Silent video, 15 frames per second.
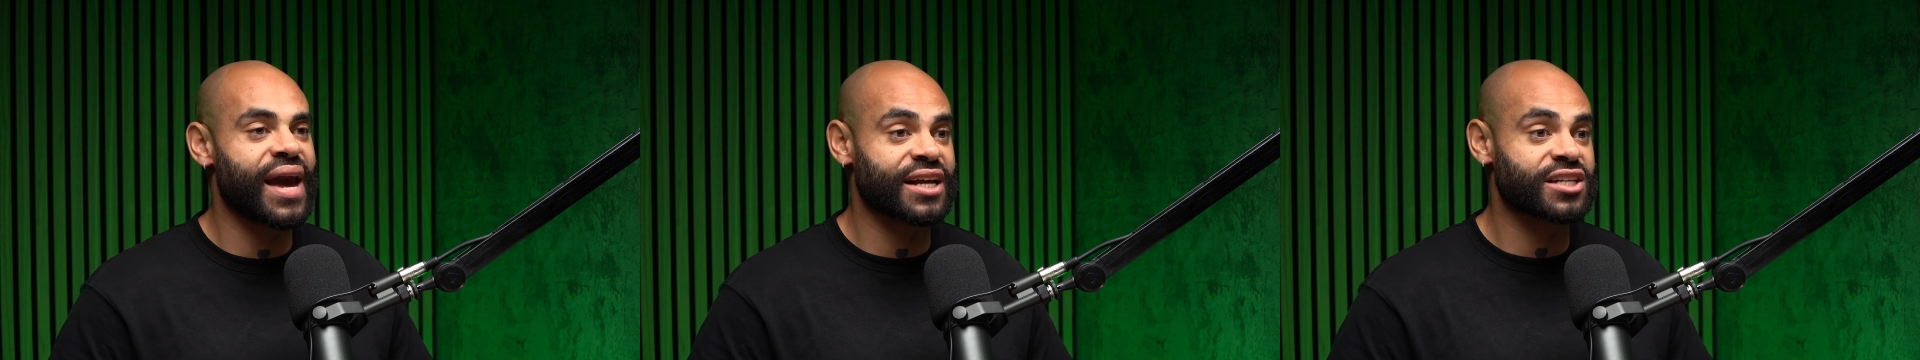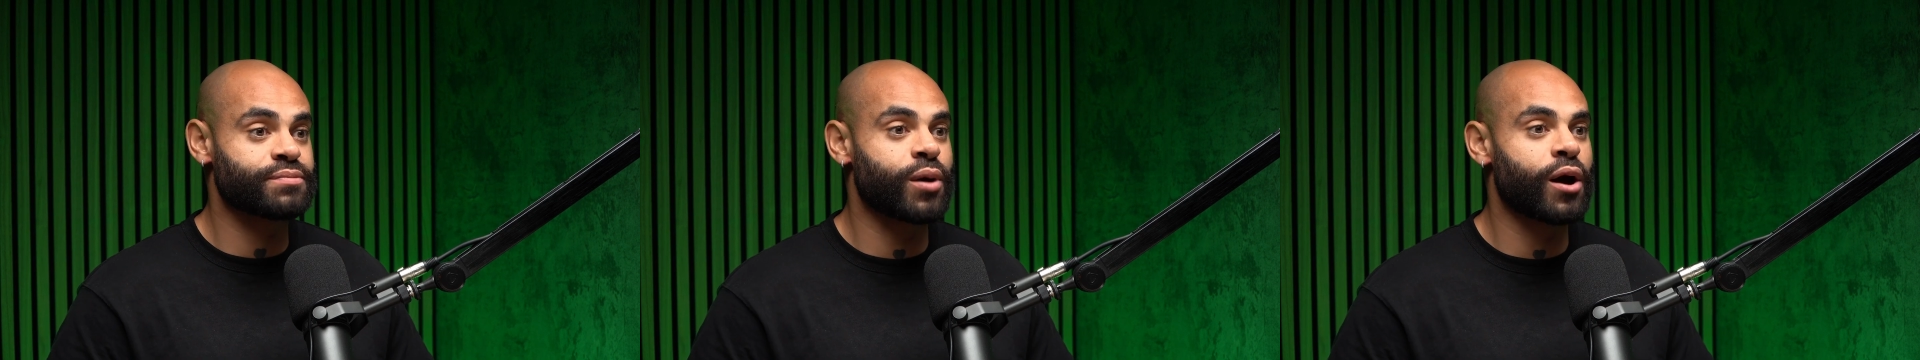
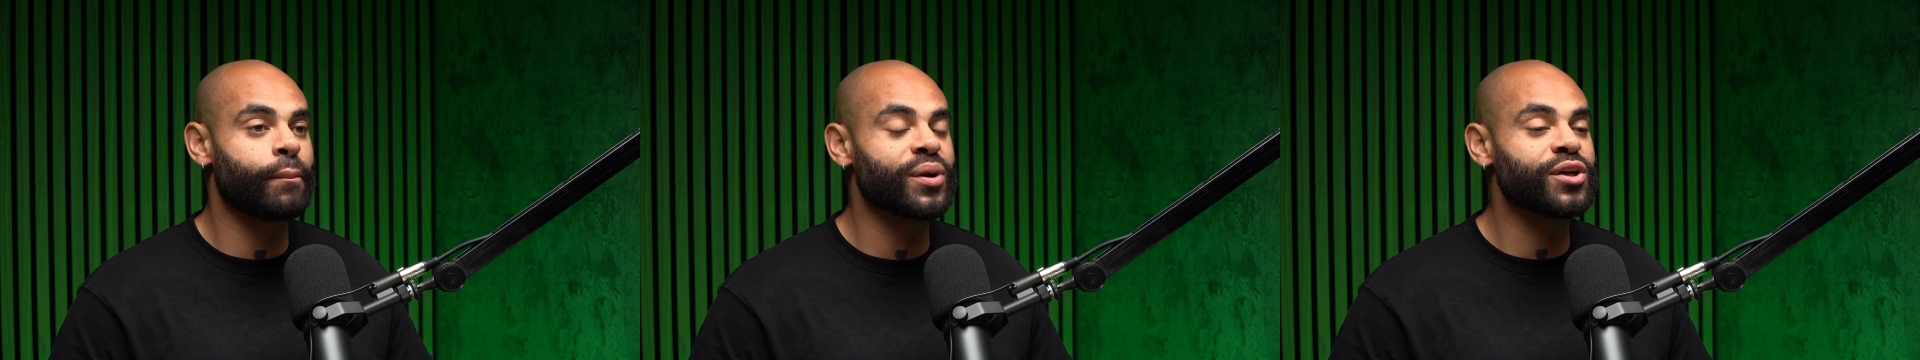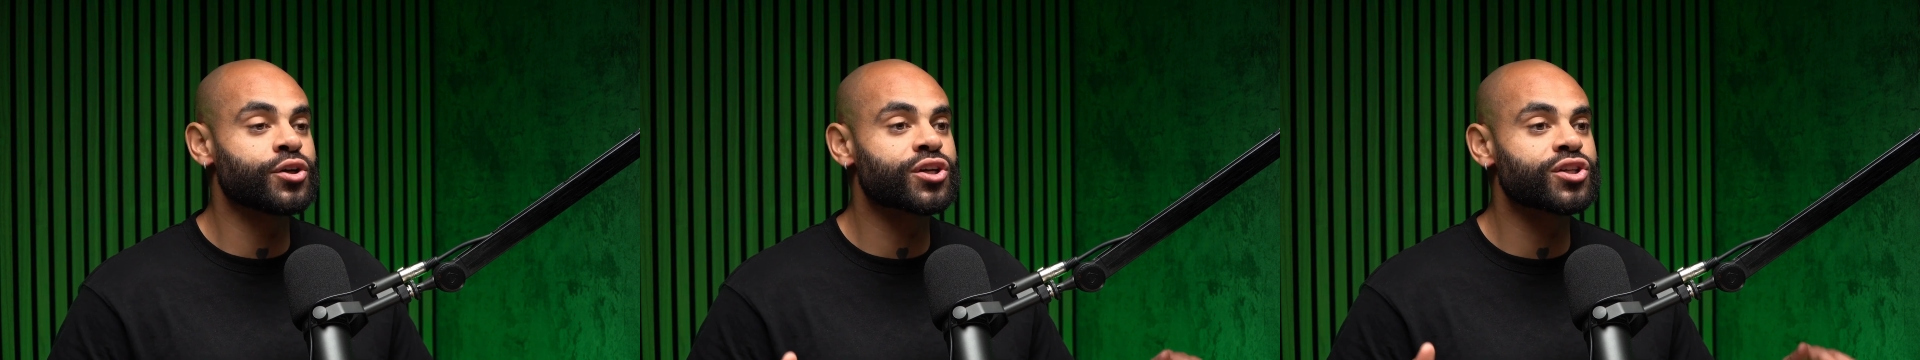expert,
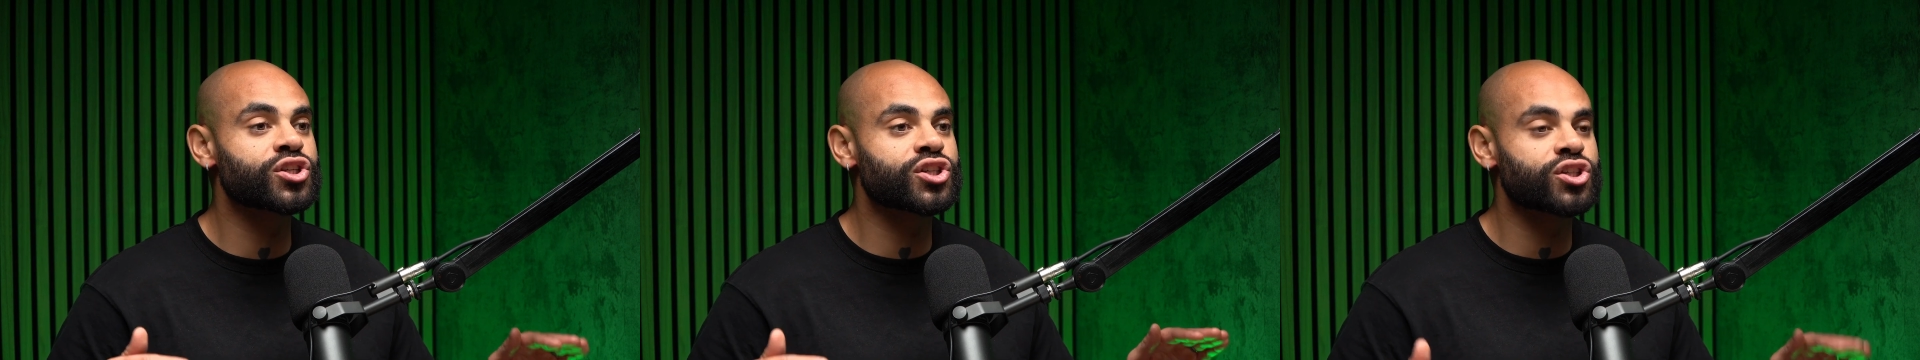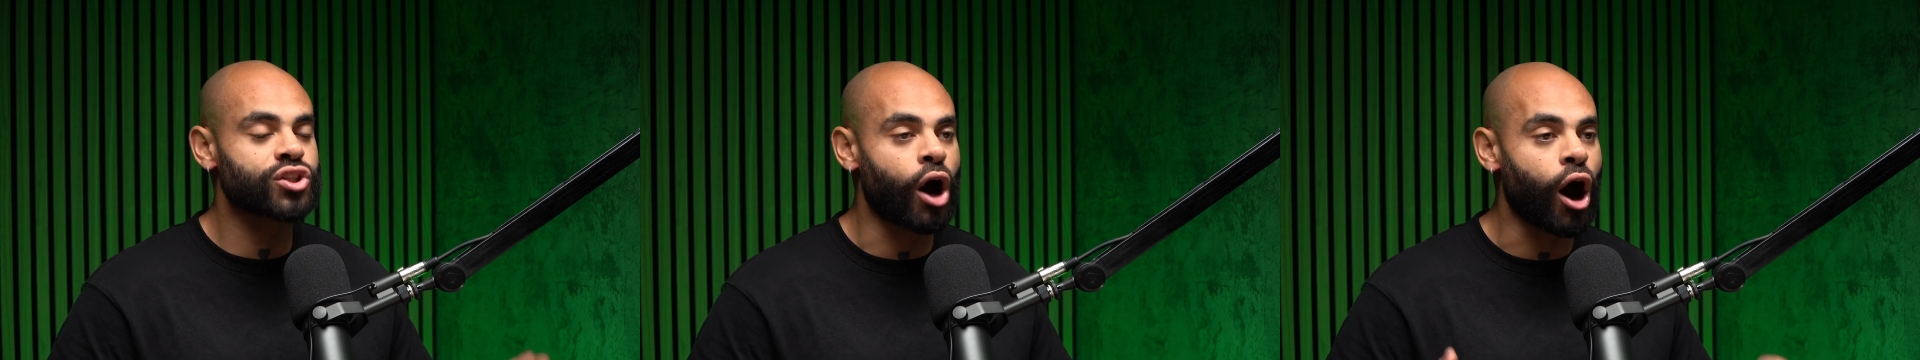but you can
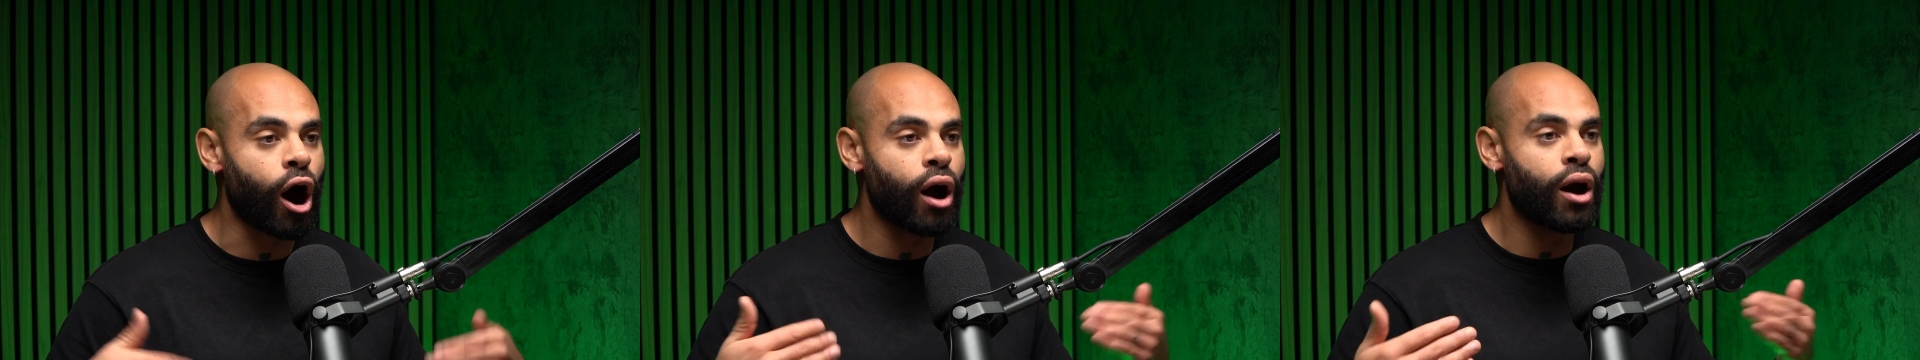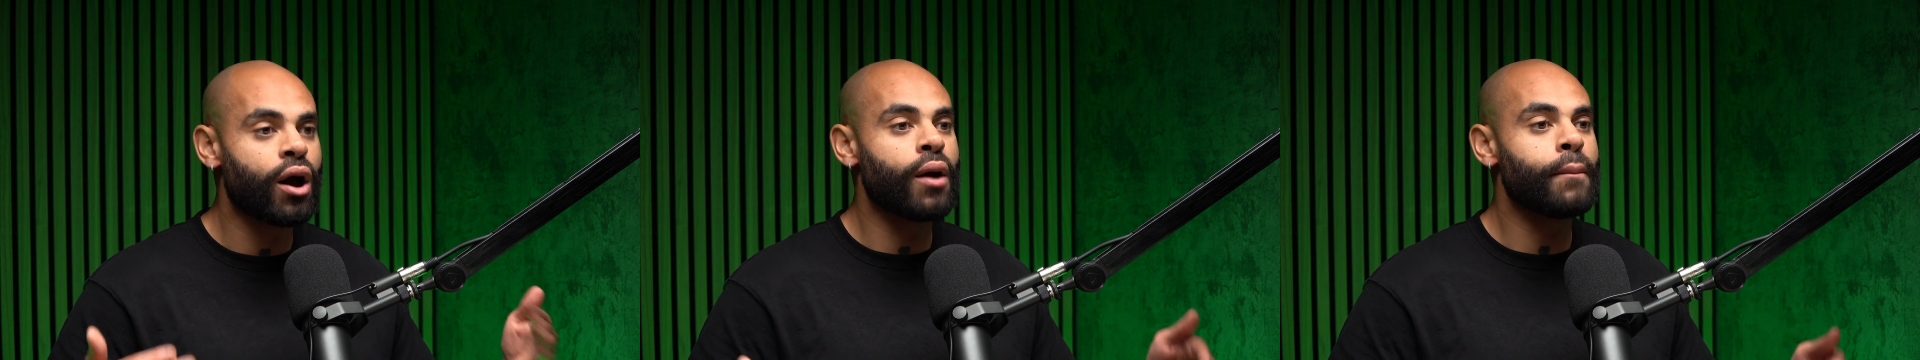start